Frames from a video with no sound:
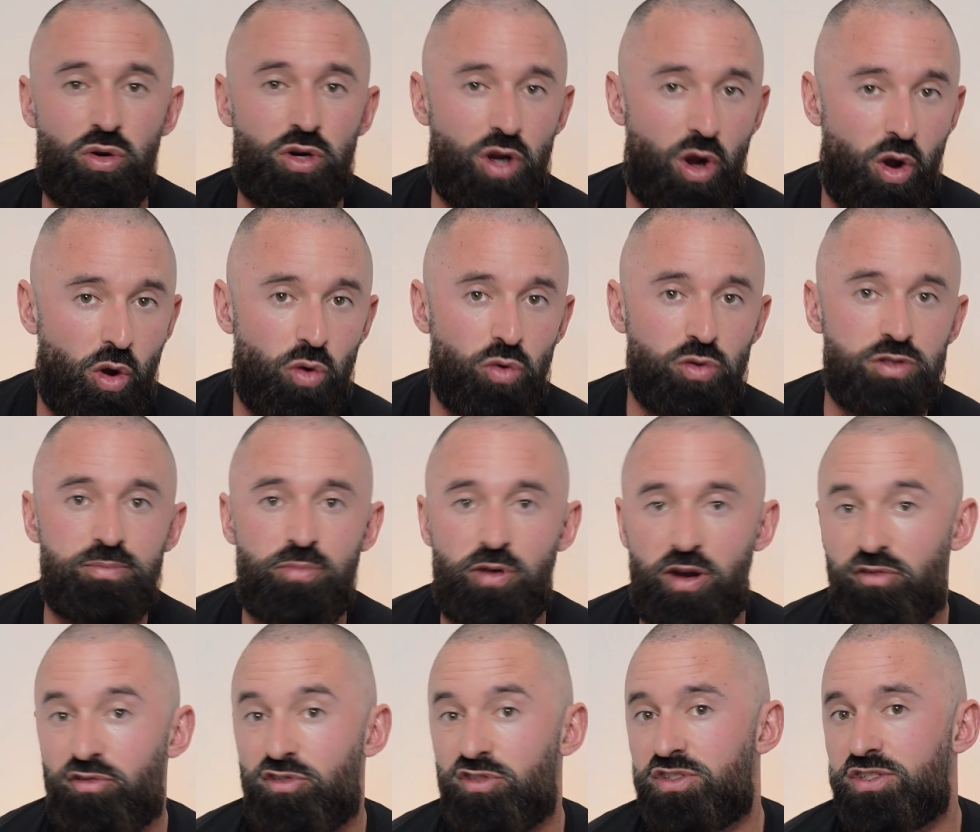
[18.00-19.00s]
goals,
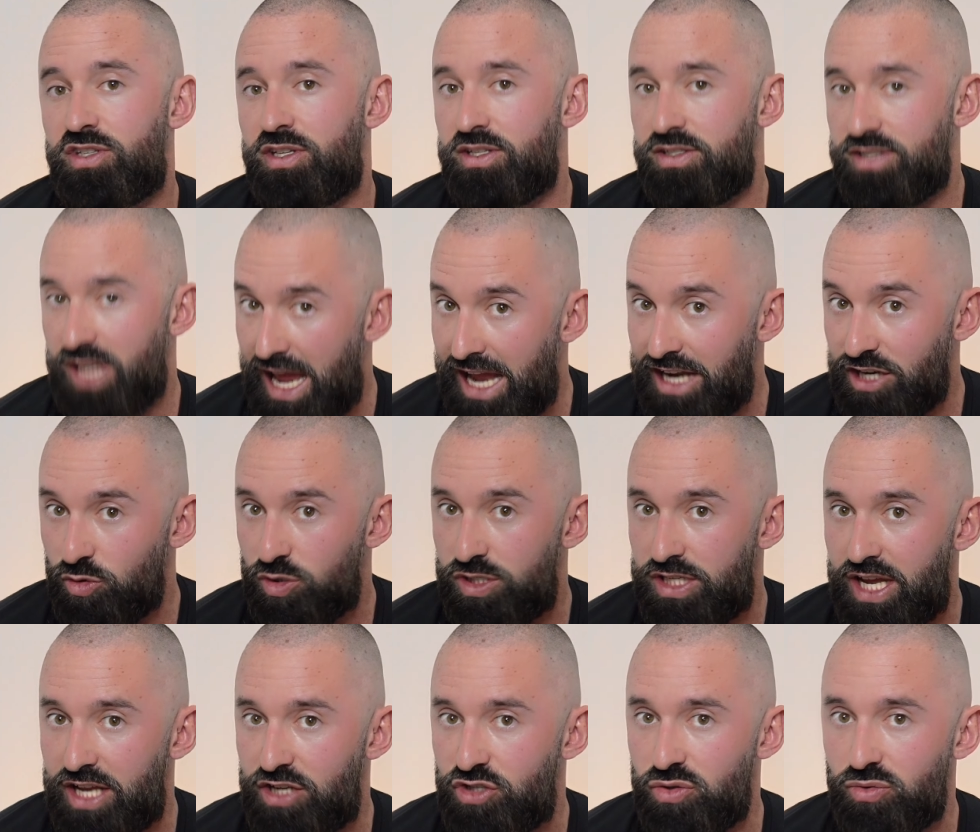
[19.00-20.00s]
preferences, and your
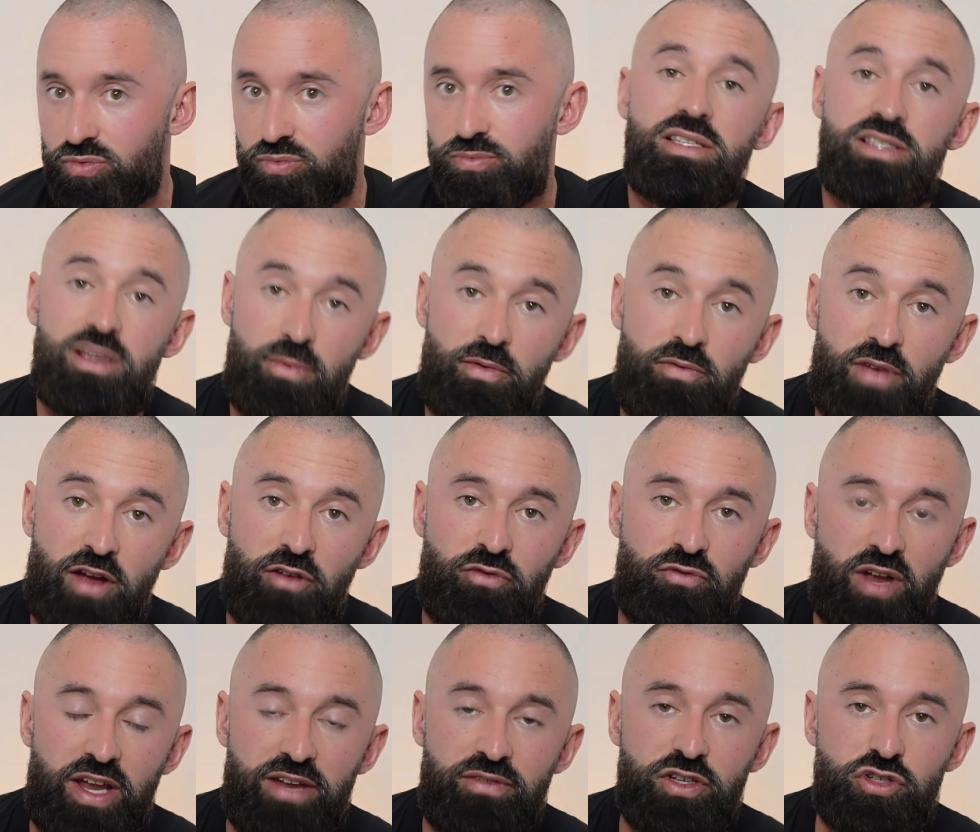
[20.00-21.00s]
schedule. Some of our
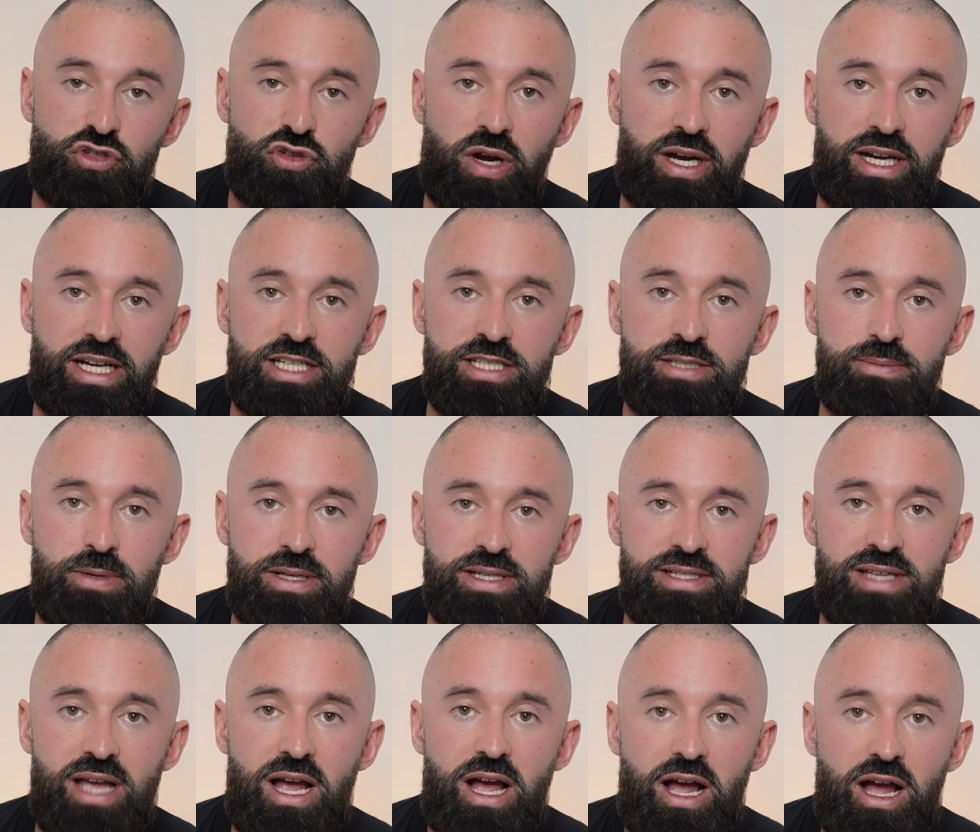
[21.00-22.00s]
favorite training
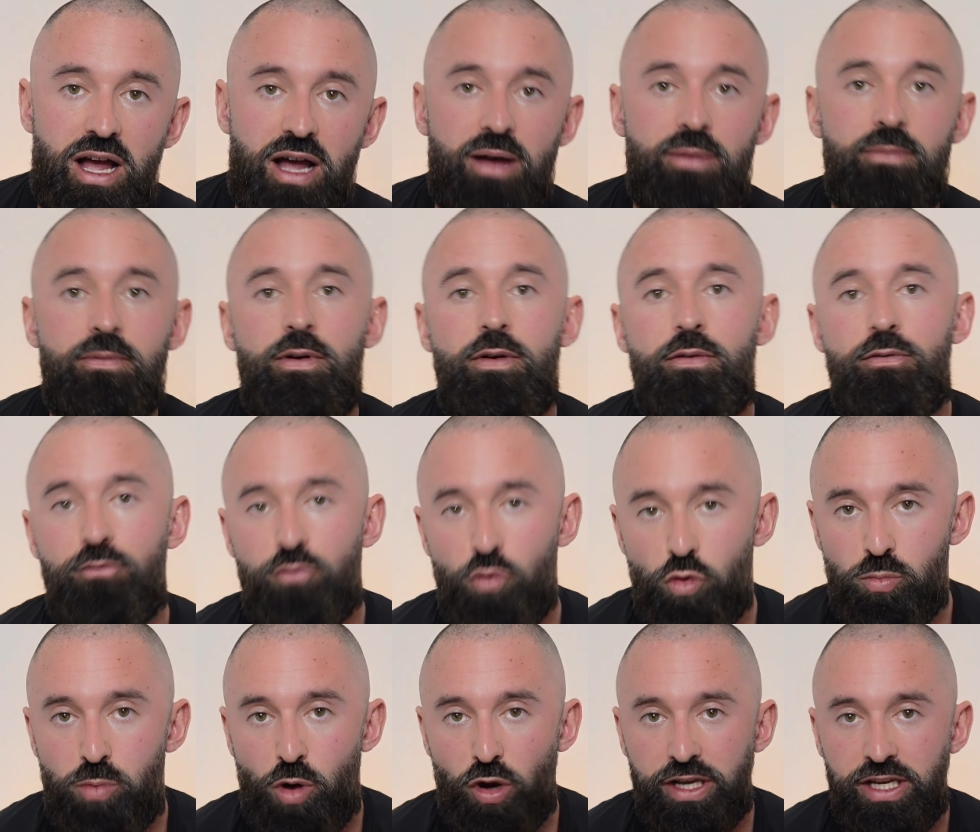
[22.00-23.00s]
splits are
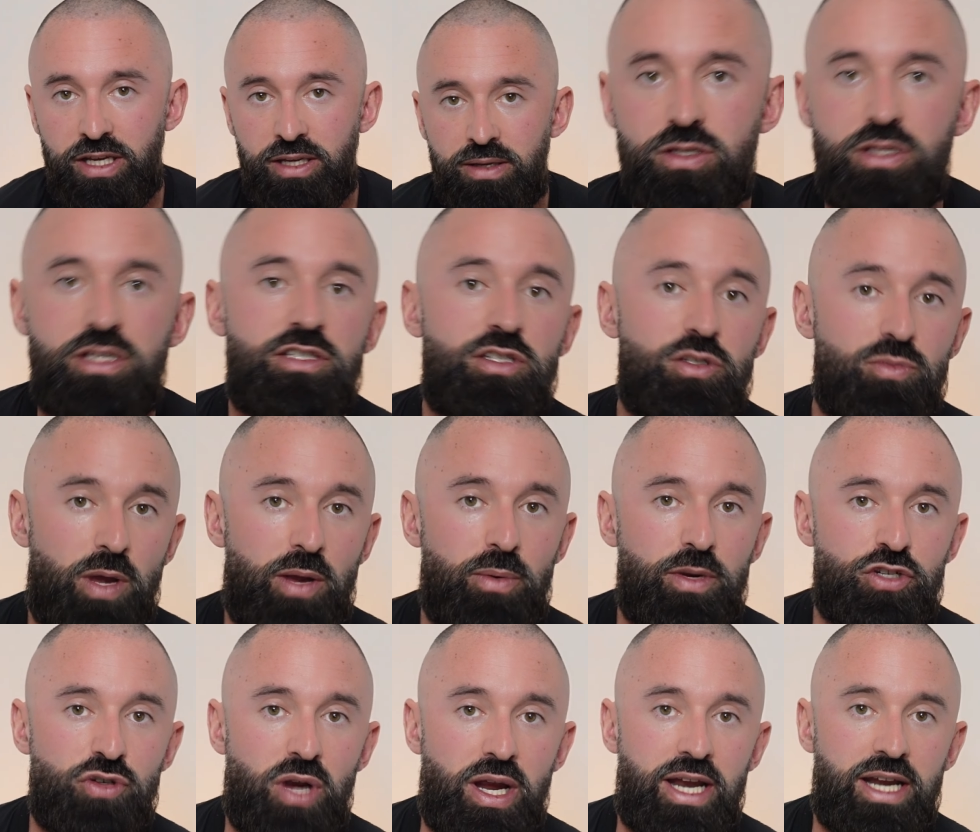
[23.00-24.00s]
full body. So this is where
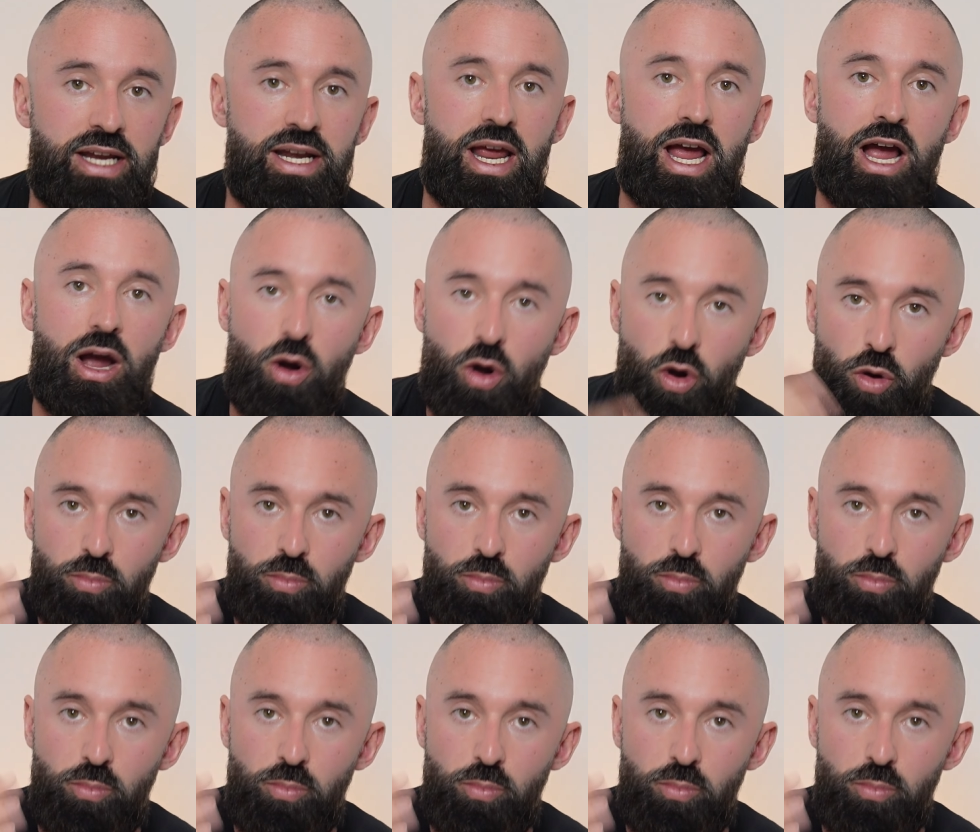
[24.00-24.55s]
we train our whole